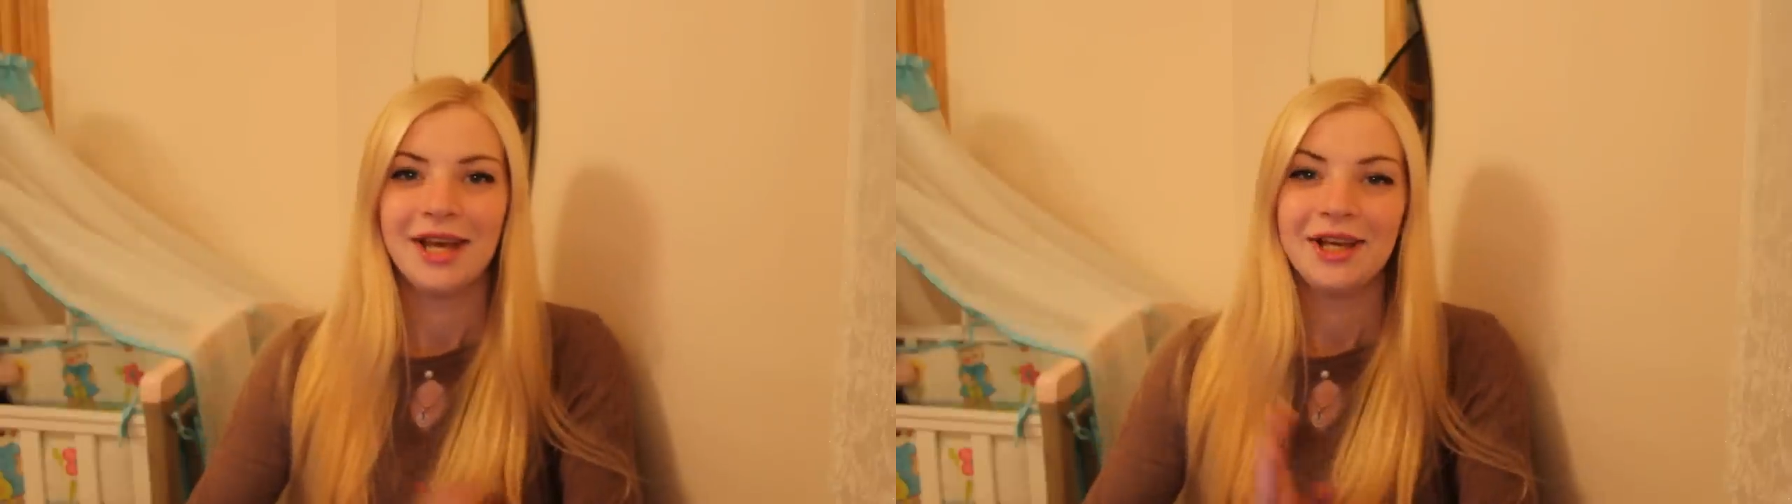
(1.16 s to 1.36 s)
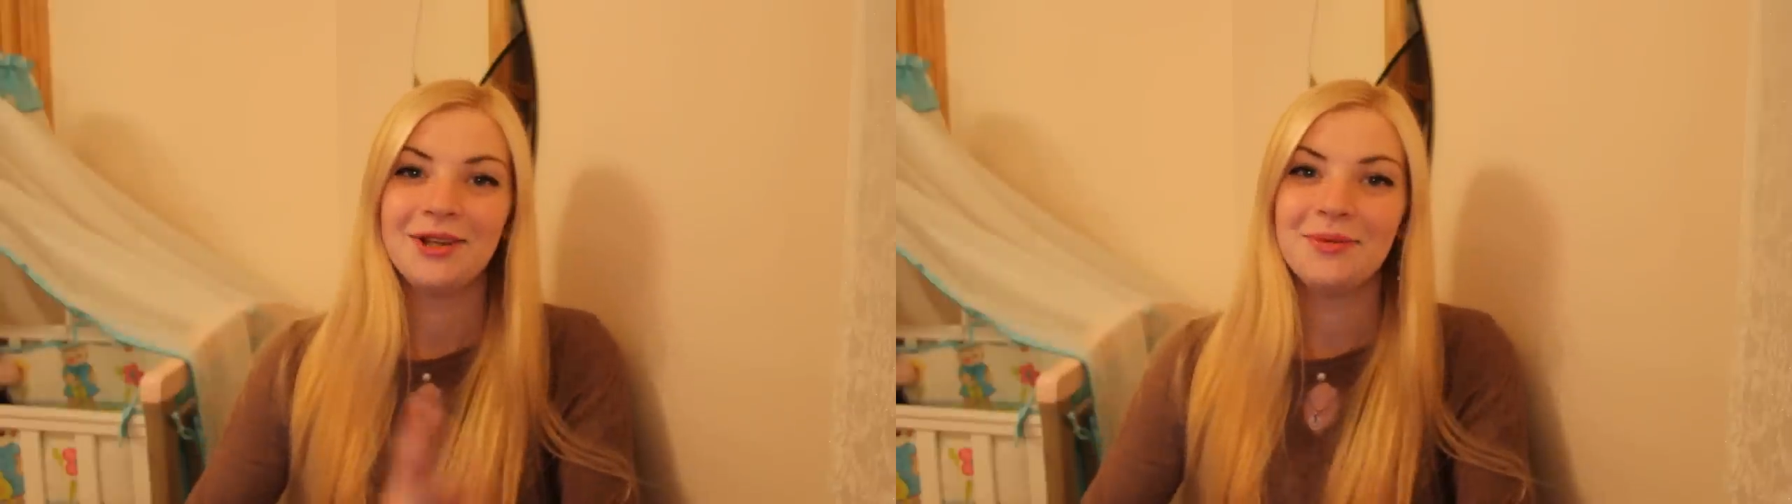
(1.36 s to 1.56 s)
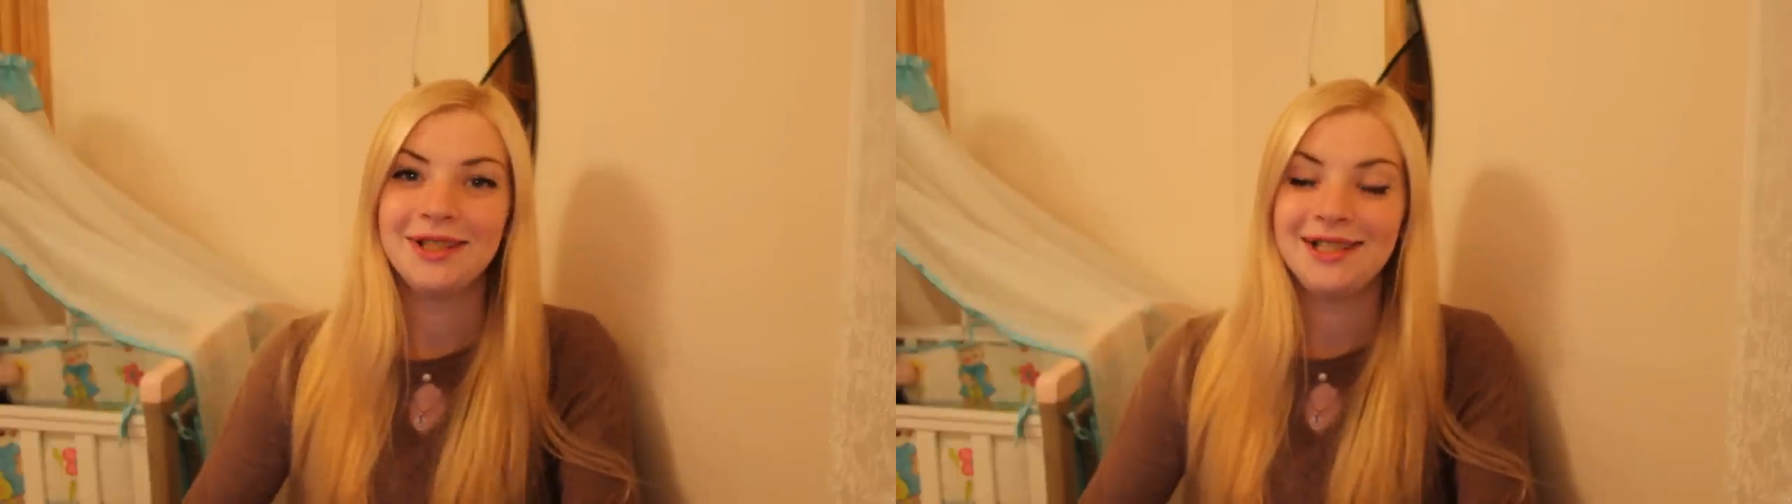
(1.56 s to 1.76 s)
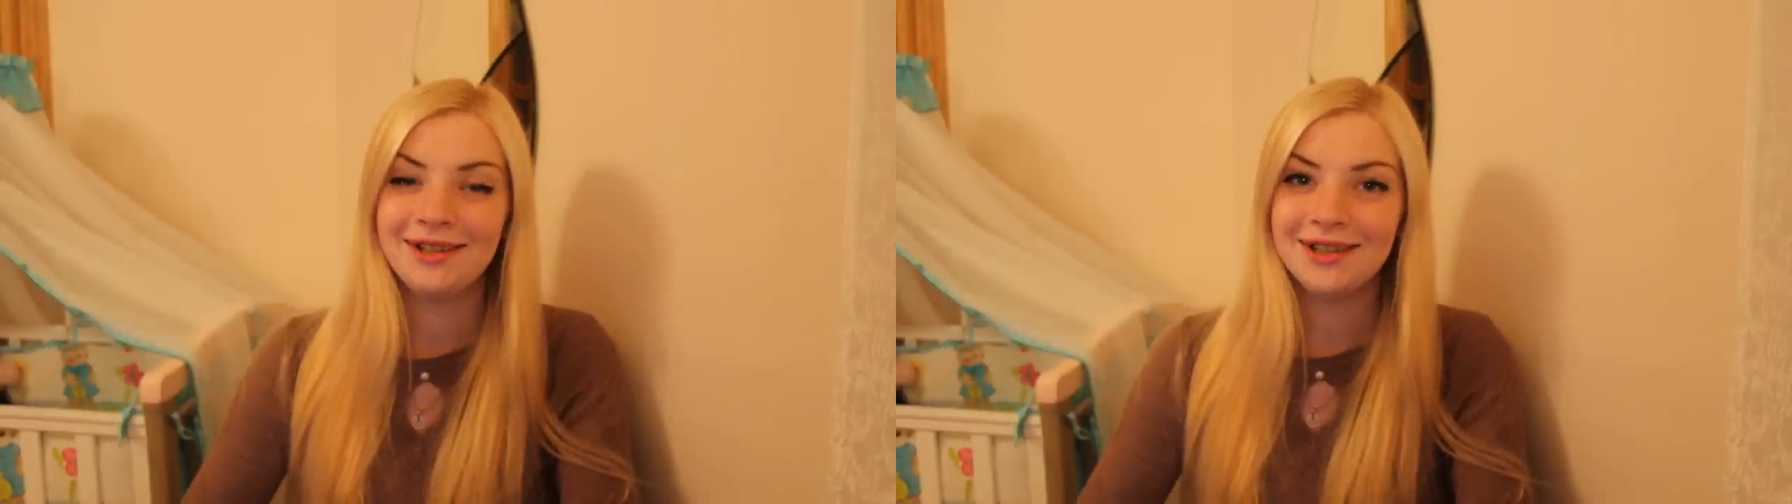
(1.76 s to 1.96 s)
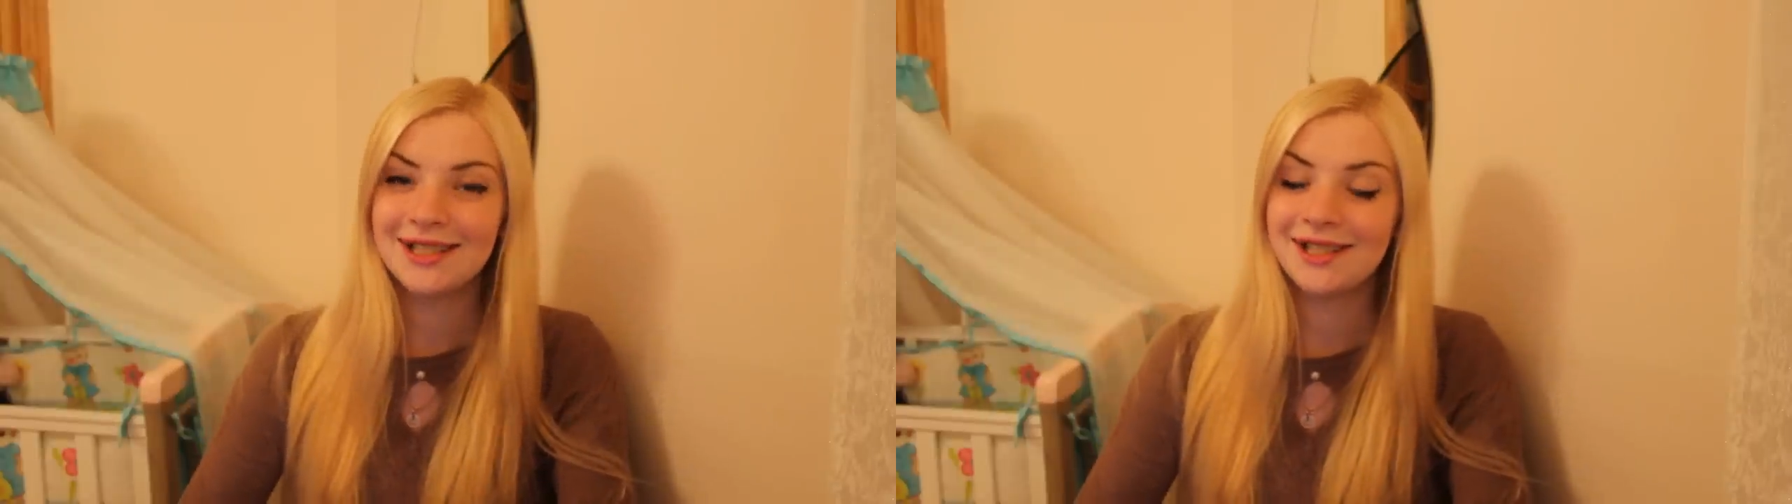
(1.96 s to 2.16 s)
Hello my
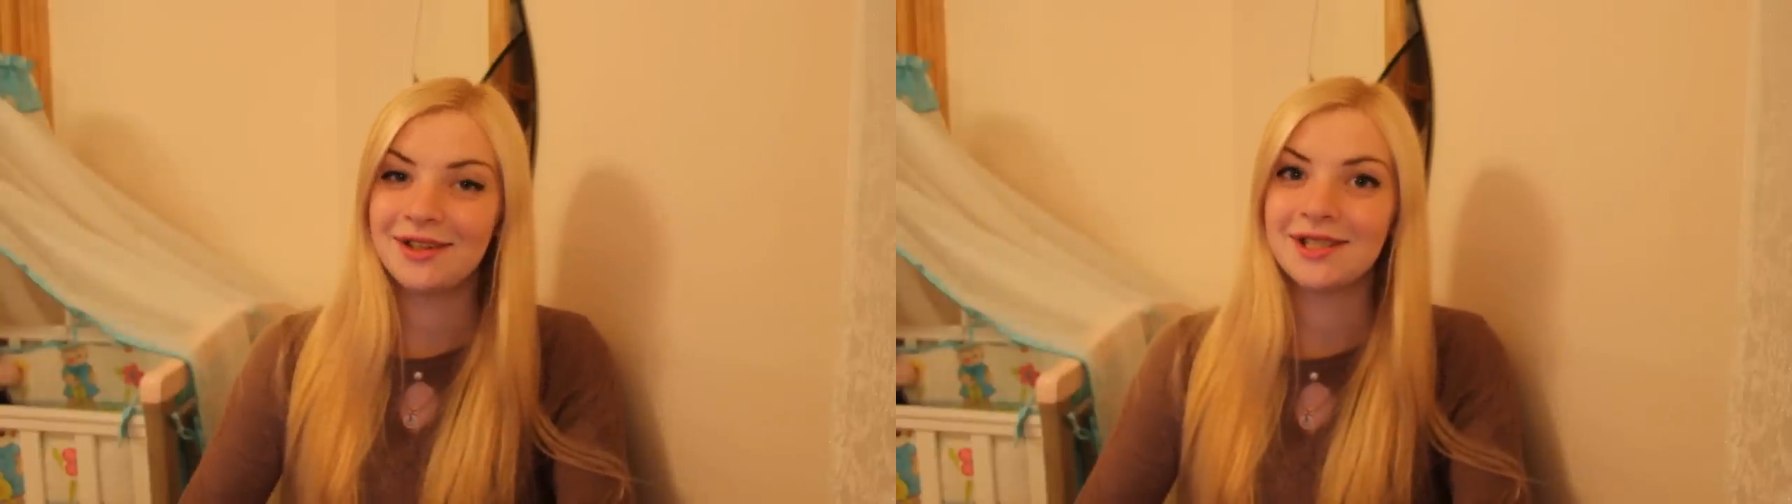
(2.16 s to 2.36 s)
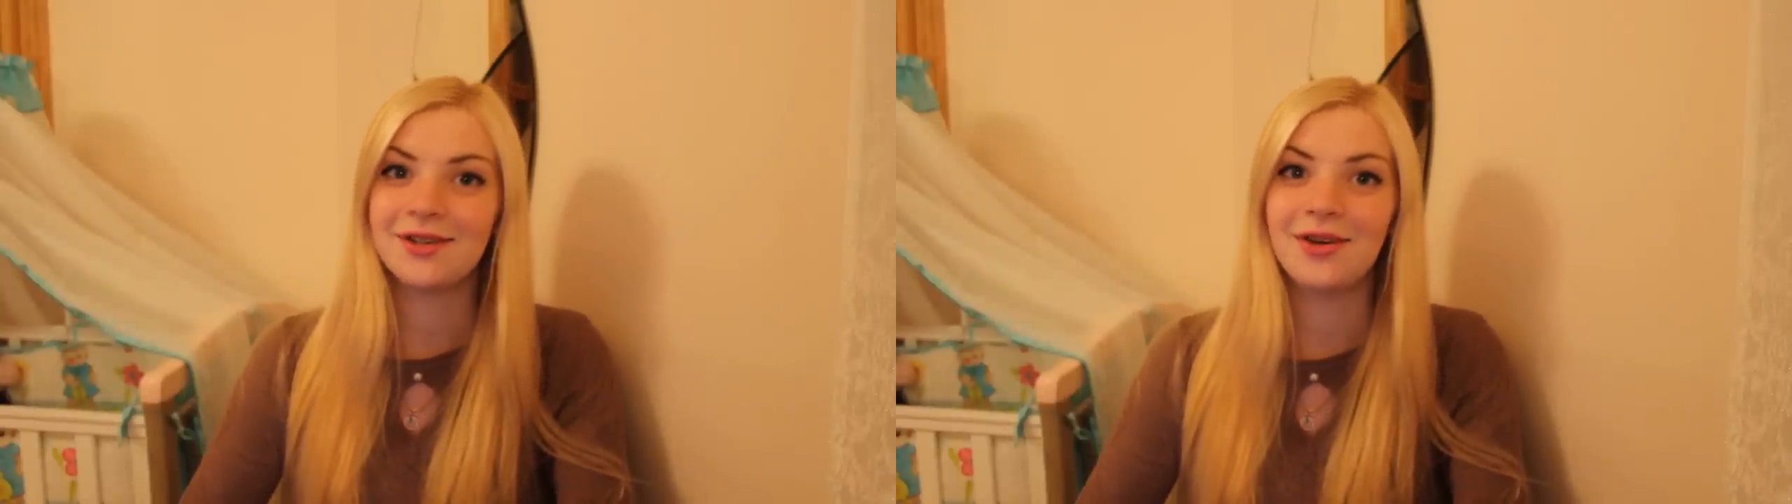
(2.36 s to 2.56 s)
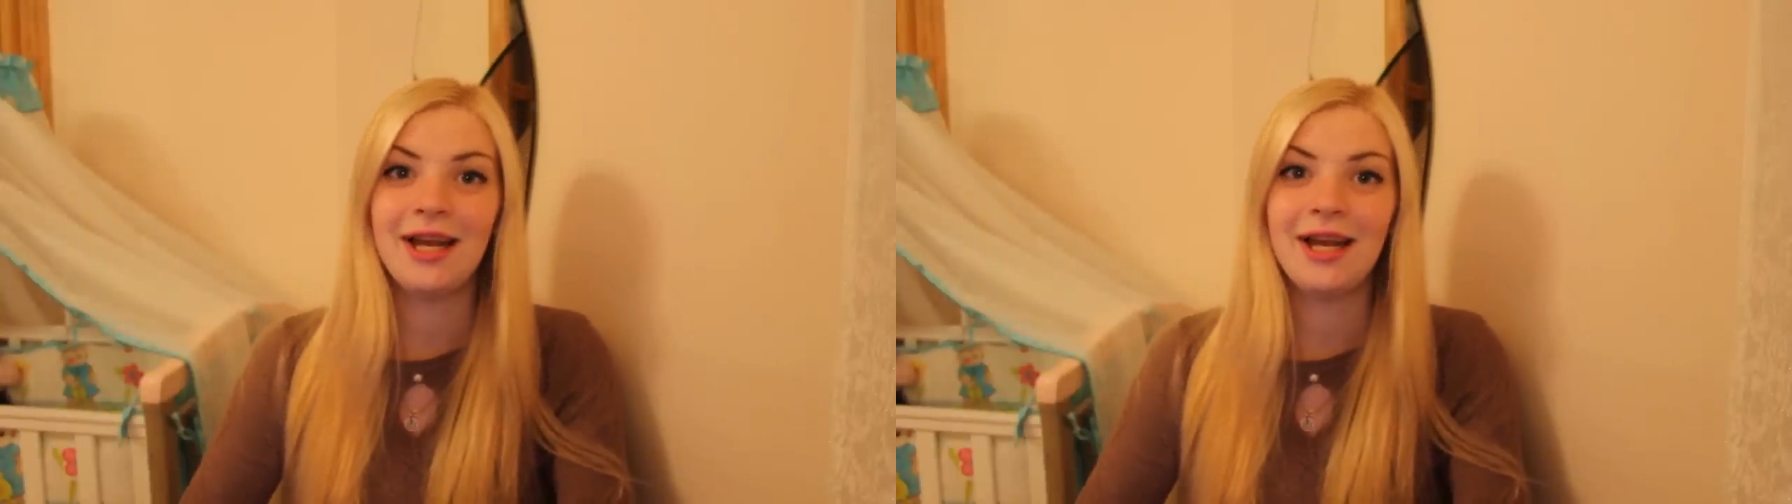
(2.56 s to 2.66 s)
dears, here's